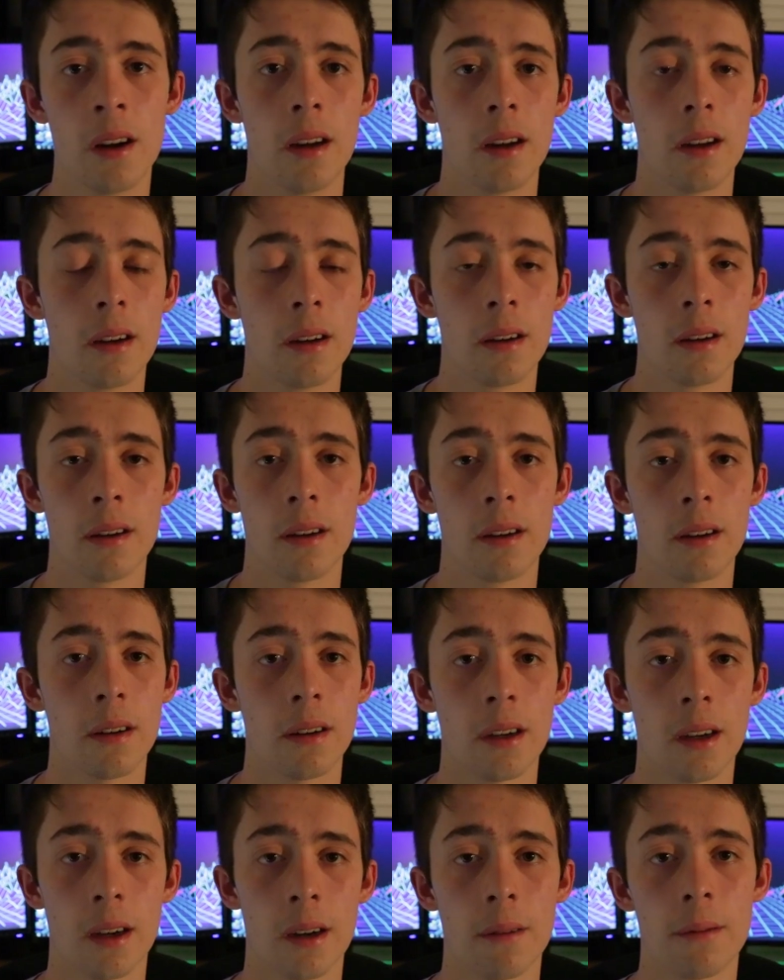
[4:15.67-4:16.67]
And
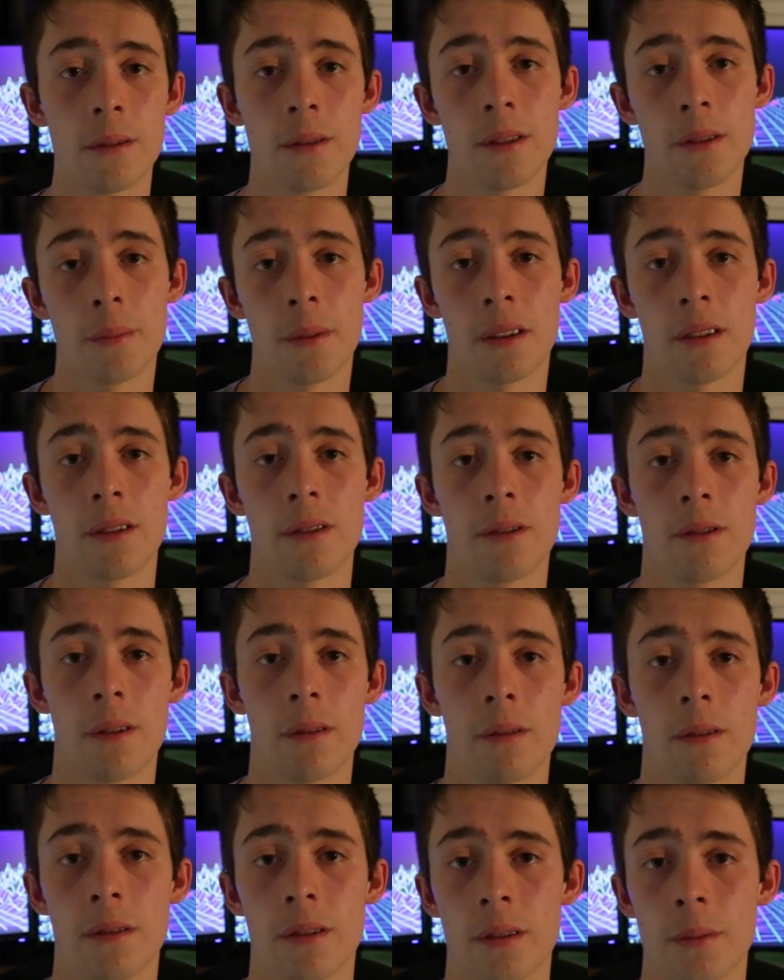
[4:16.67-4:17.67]
yeah, it would just make the
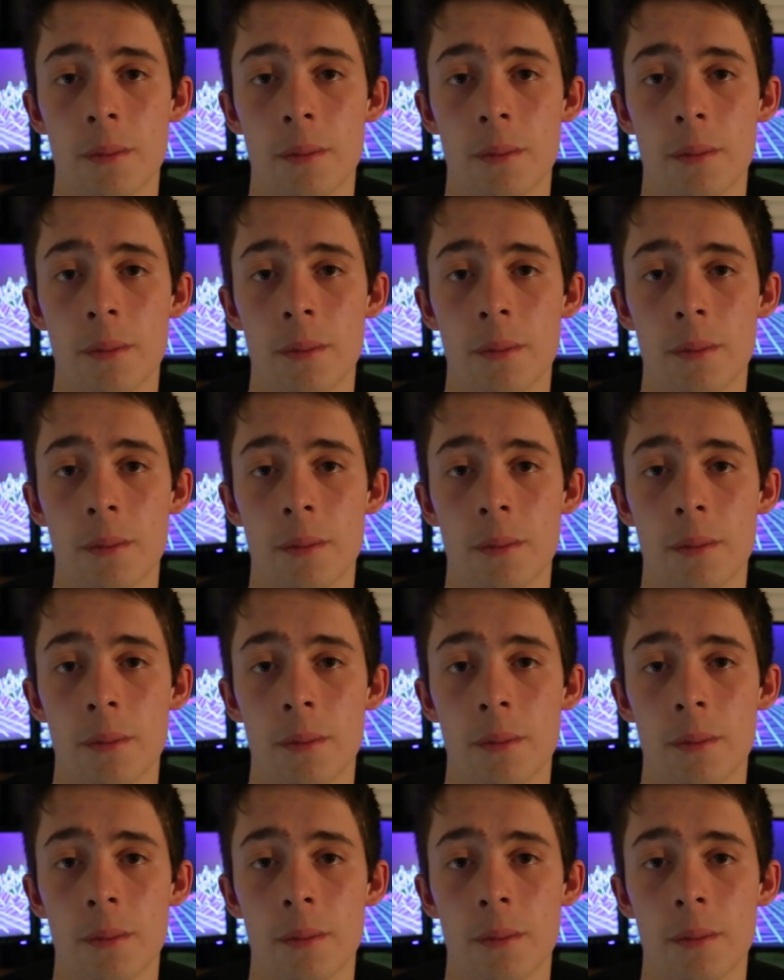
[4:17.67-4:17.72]
drone run